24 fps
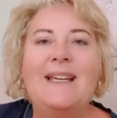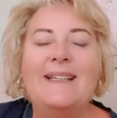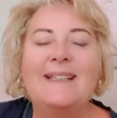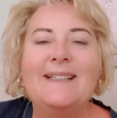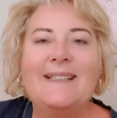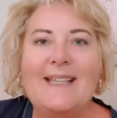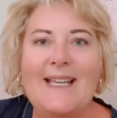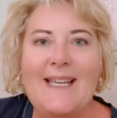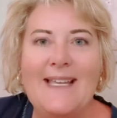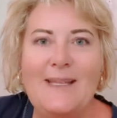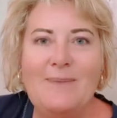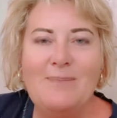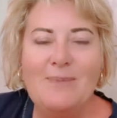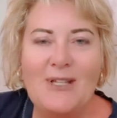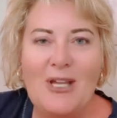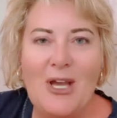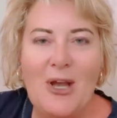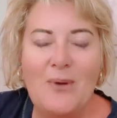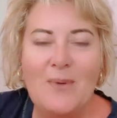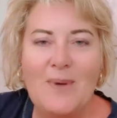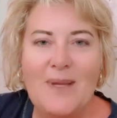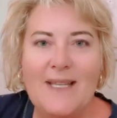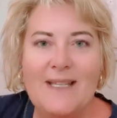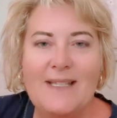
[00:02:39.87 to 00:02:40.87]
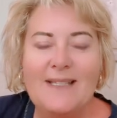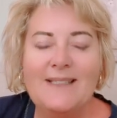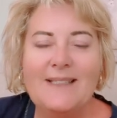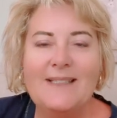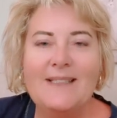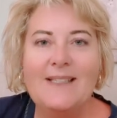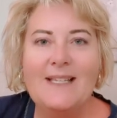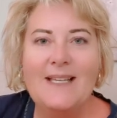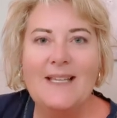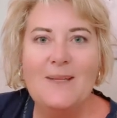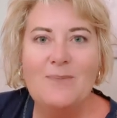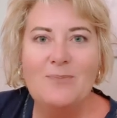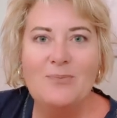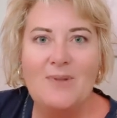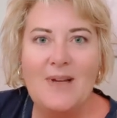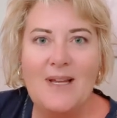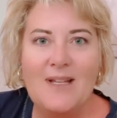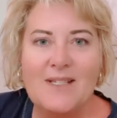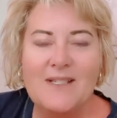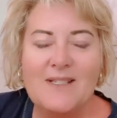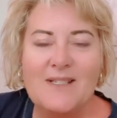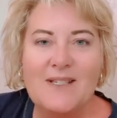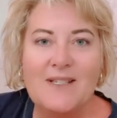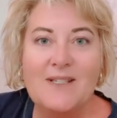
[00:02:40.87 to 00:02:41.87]
Keep going, keep
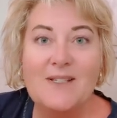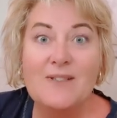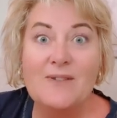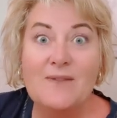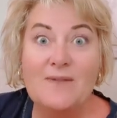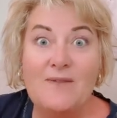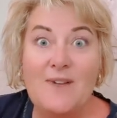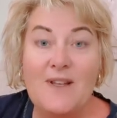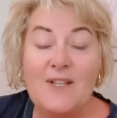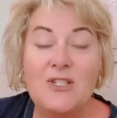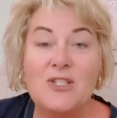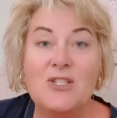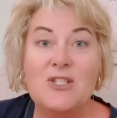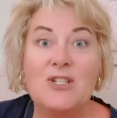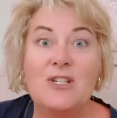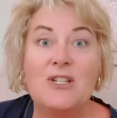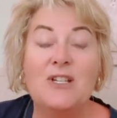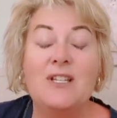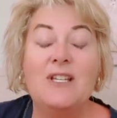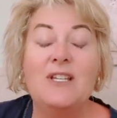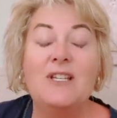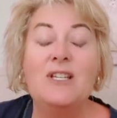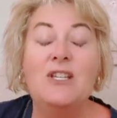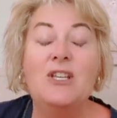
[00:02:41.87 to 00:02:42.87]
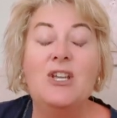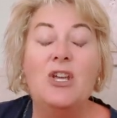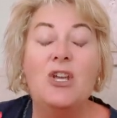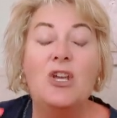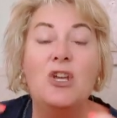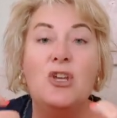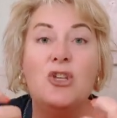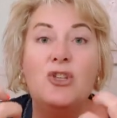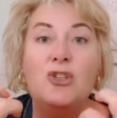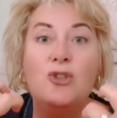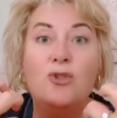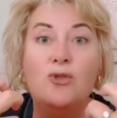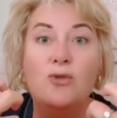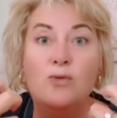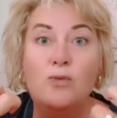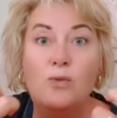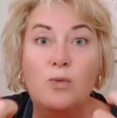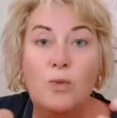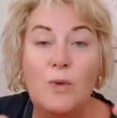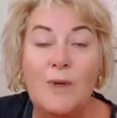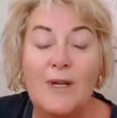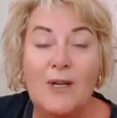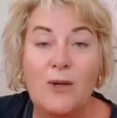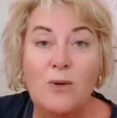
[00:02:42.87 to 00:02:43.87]
practicing. So eventually you
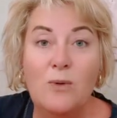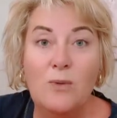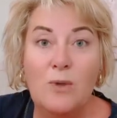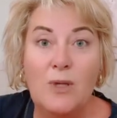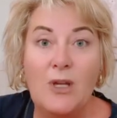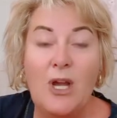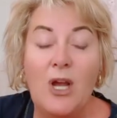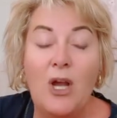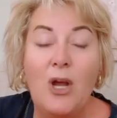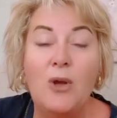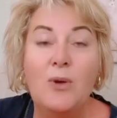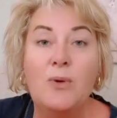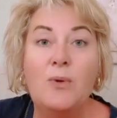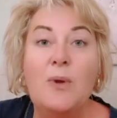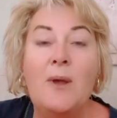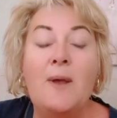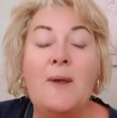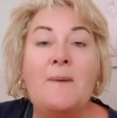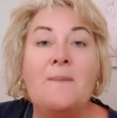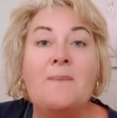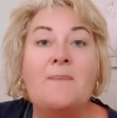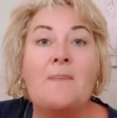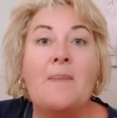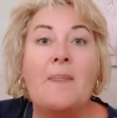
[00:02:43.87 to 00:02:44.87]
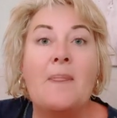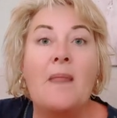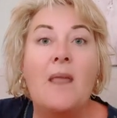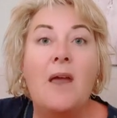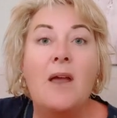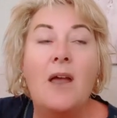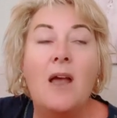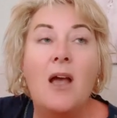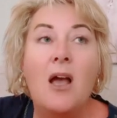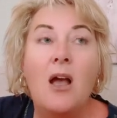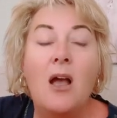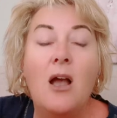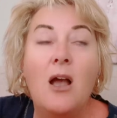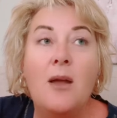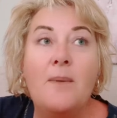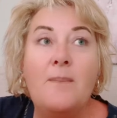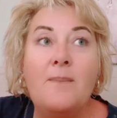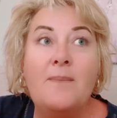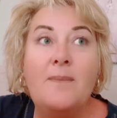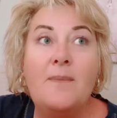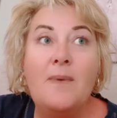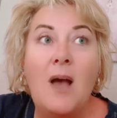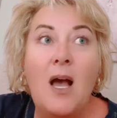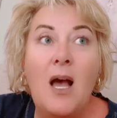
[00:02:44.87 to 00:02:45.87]
will go
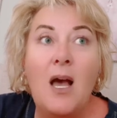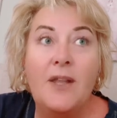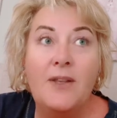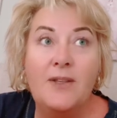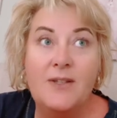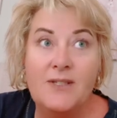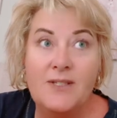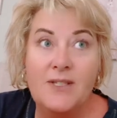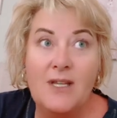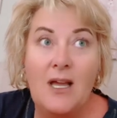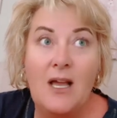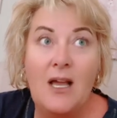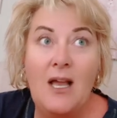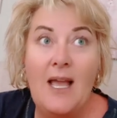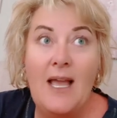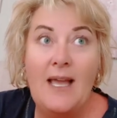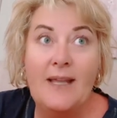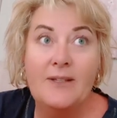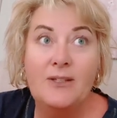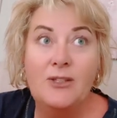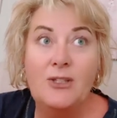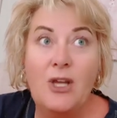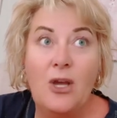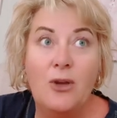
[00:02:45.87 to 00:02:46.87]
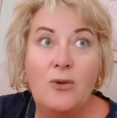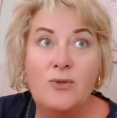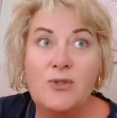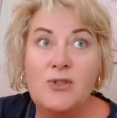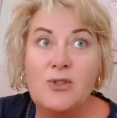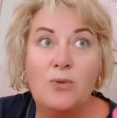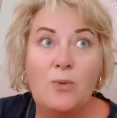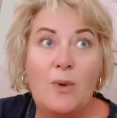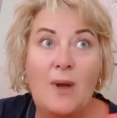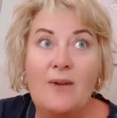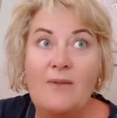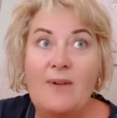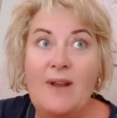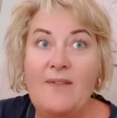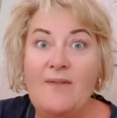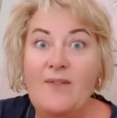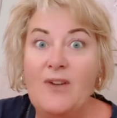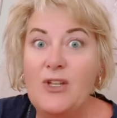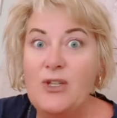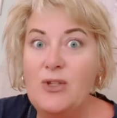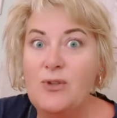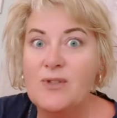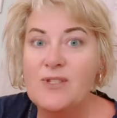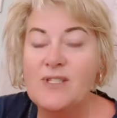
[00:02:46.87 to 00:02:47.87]
under and go to
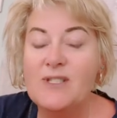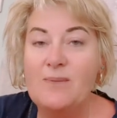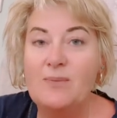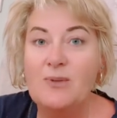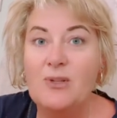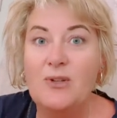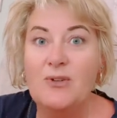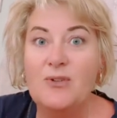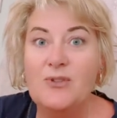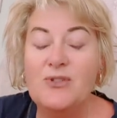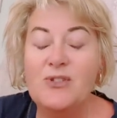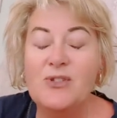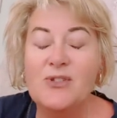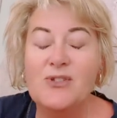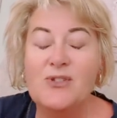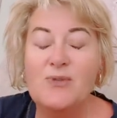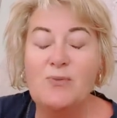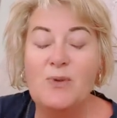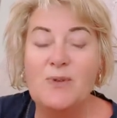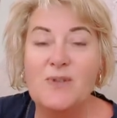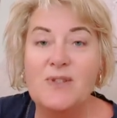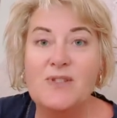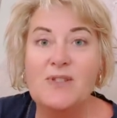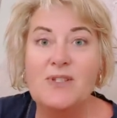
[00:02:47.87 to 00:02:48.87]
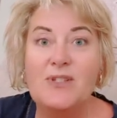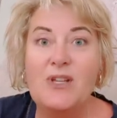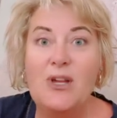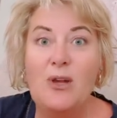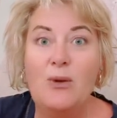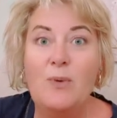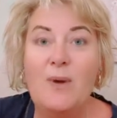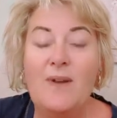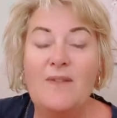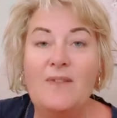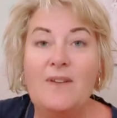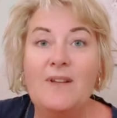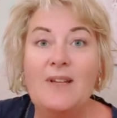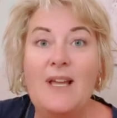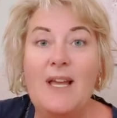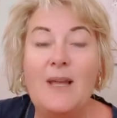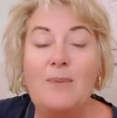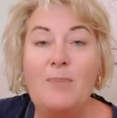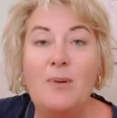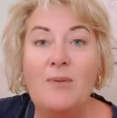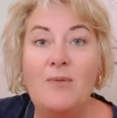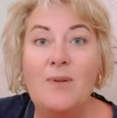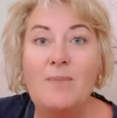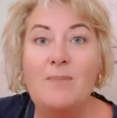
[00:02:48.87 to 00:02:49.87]
wherever your subconscious wants to go, whatever layer.
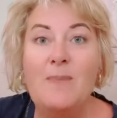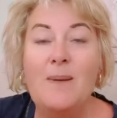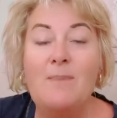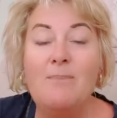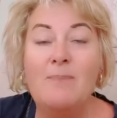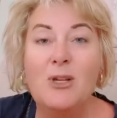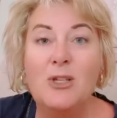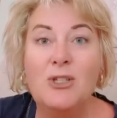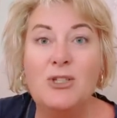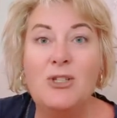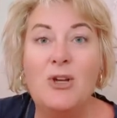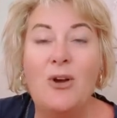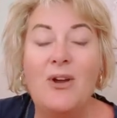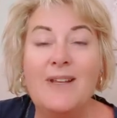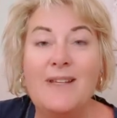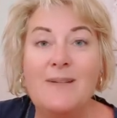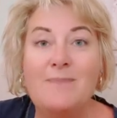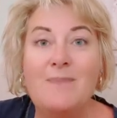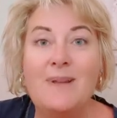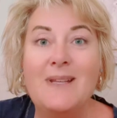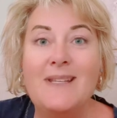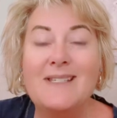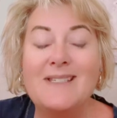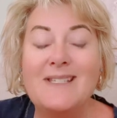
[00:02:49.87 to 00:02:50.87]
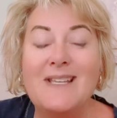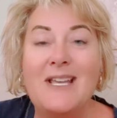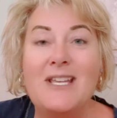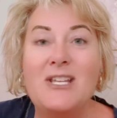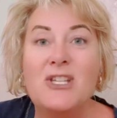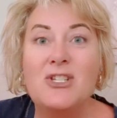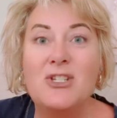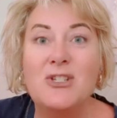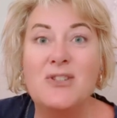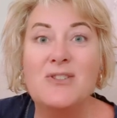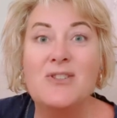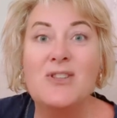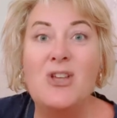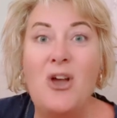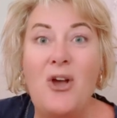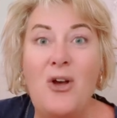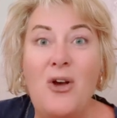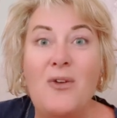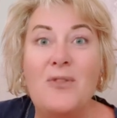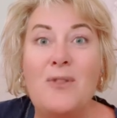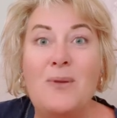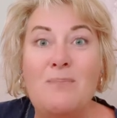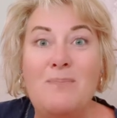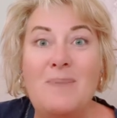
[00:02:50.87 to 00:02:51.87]
But remember, guided meditations
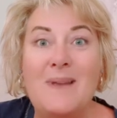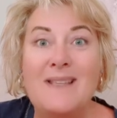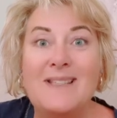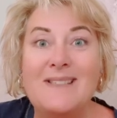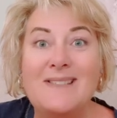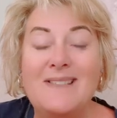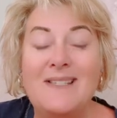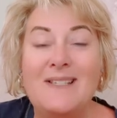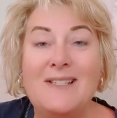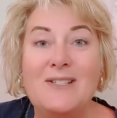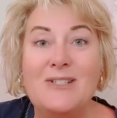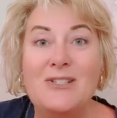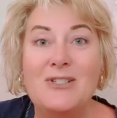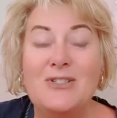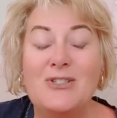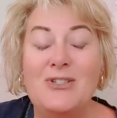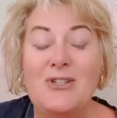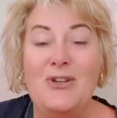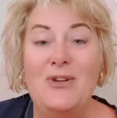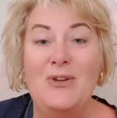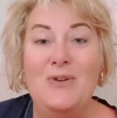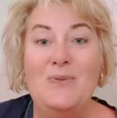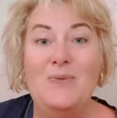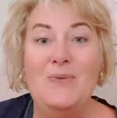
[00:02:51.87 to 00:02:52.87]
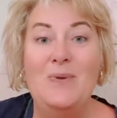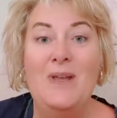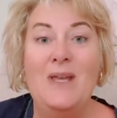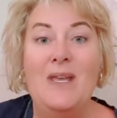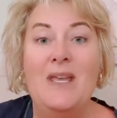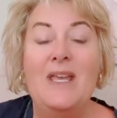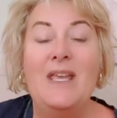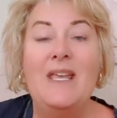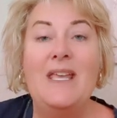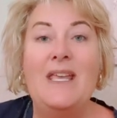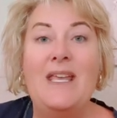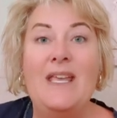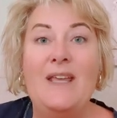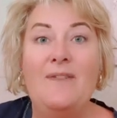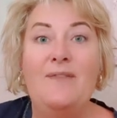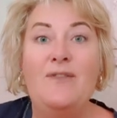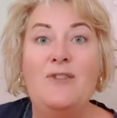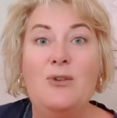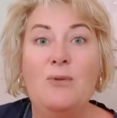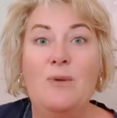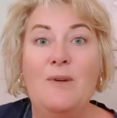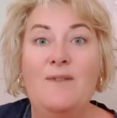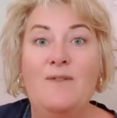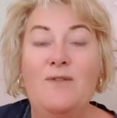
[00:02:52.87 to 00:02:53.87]
are the best thing to do
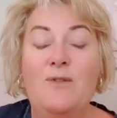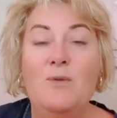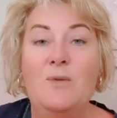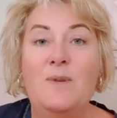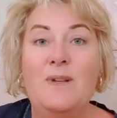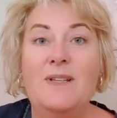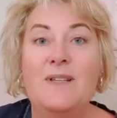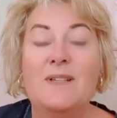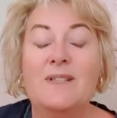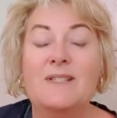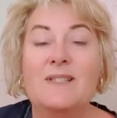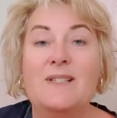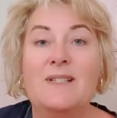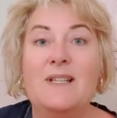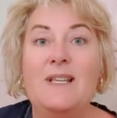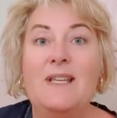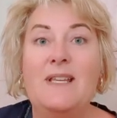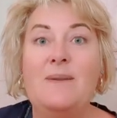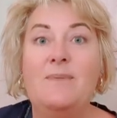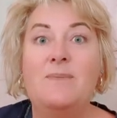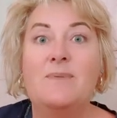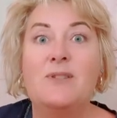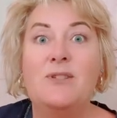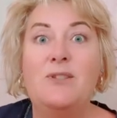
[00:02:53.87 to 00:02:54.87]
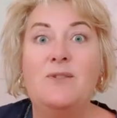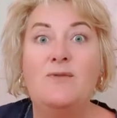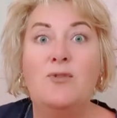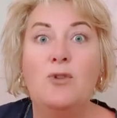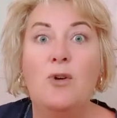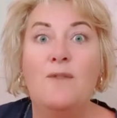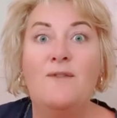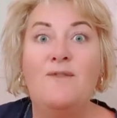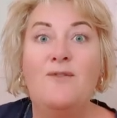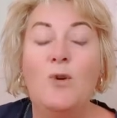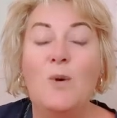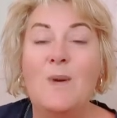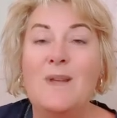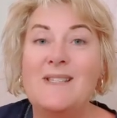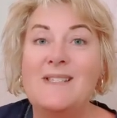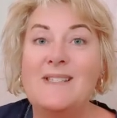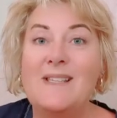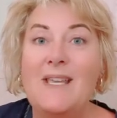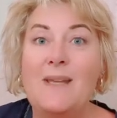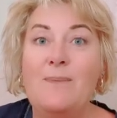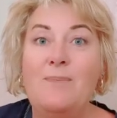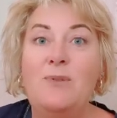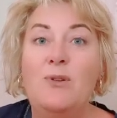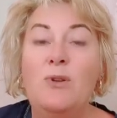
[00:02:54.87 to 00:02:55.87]
if you are falling asleep. So you've got a voice
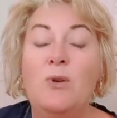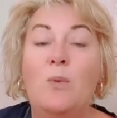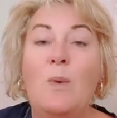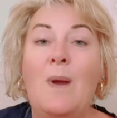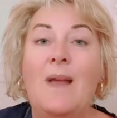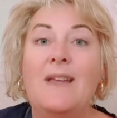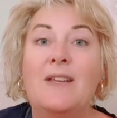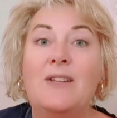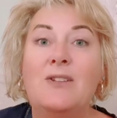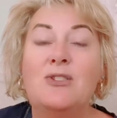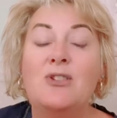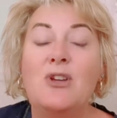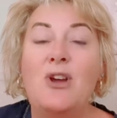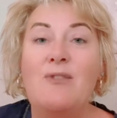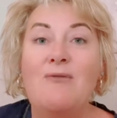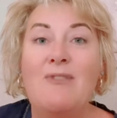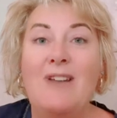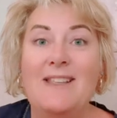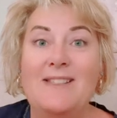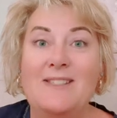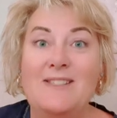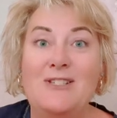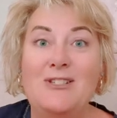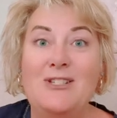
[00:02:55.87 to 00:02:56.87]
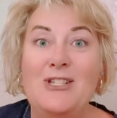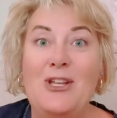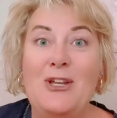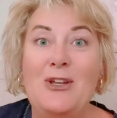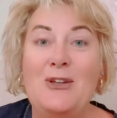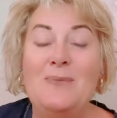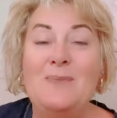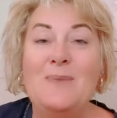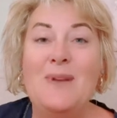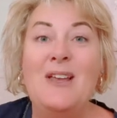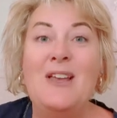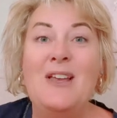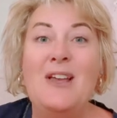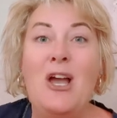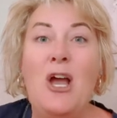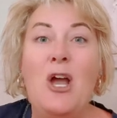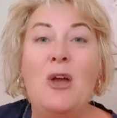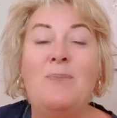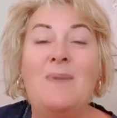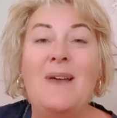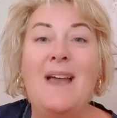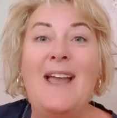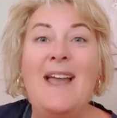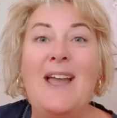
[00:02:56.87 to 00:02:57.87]
keeping you awake and directing you.
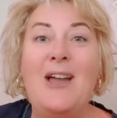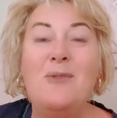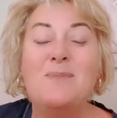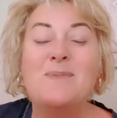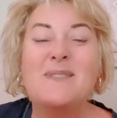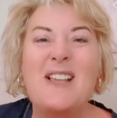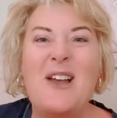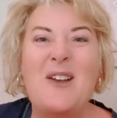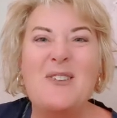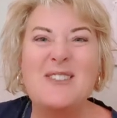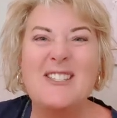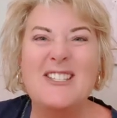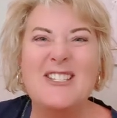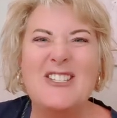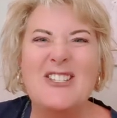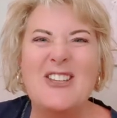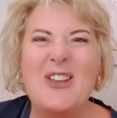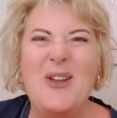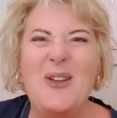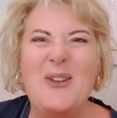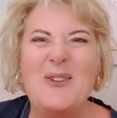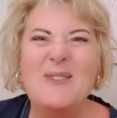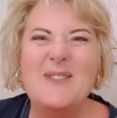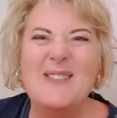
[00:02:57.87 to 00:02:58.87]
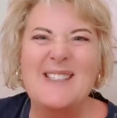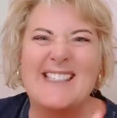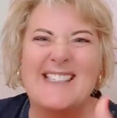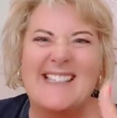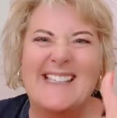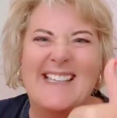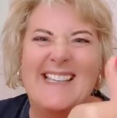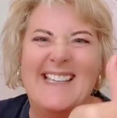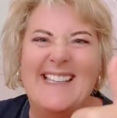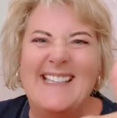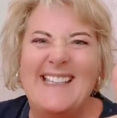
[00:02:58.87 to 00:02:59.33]
Hope that helps, coats and shoes.